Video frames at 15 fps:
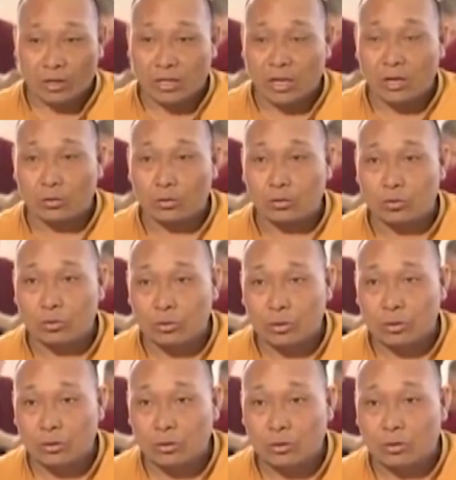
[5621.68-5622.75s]
not heal with
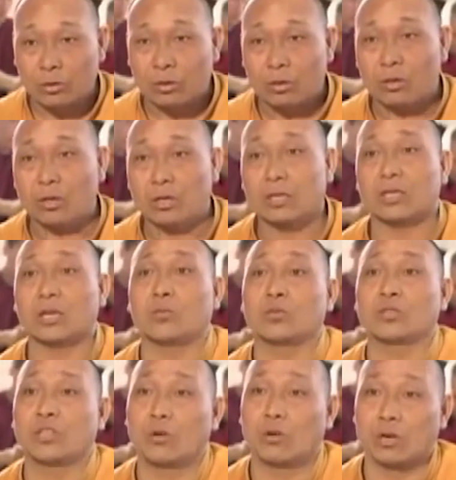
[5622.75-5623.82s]
water, because a
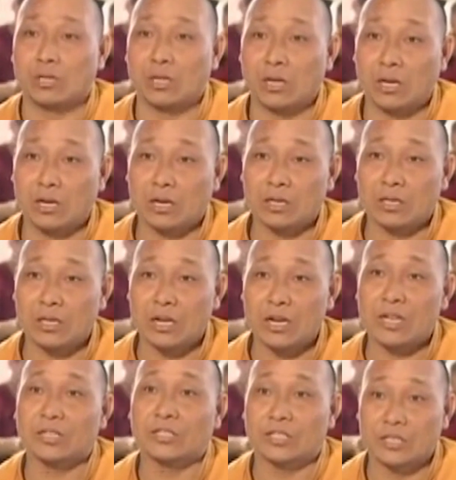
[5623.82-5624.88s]
person, the
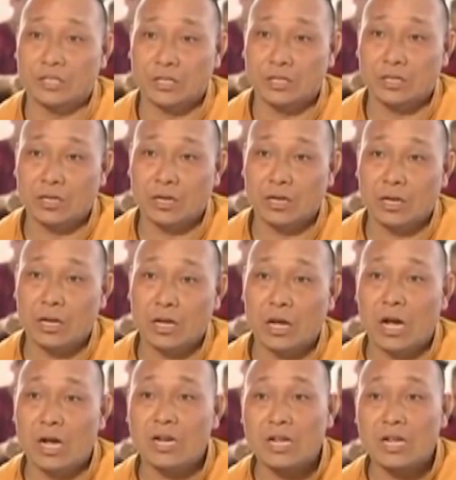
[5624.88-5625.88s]
human body, is water.